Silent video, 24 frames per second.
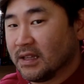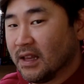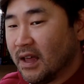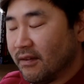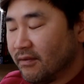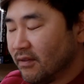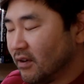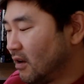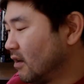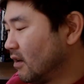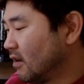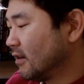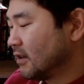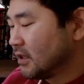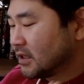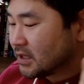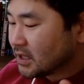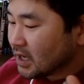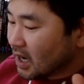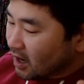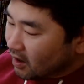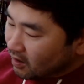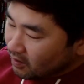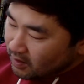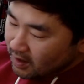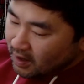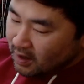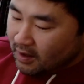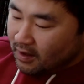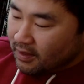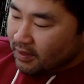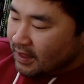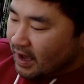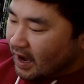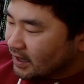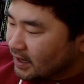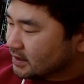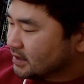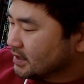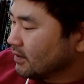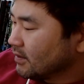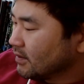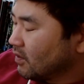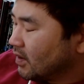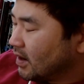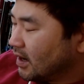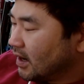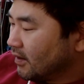level. So that's
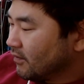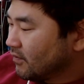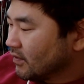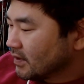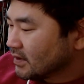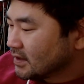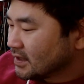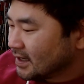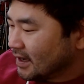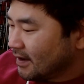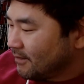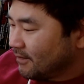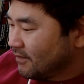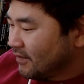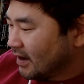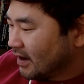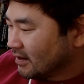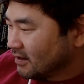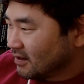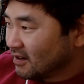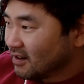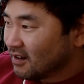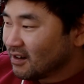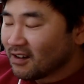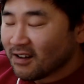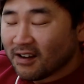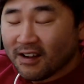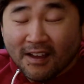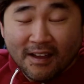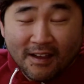the reading for Sam Fender.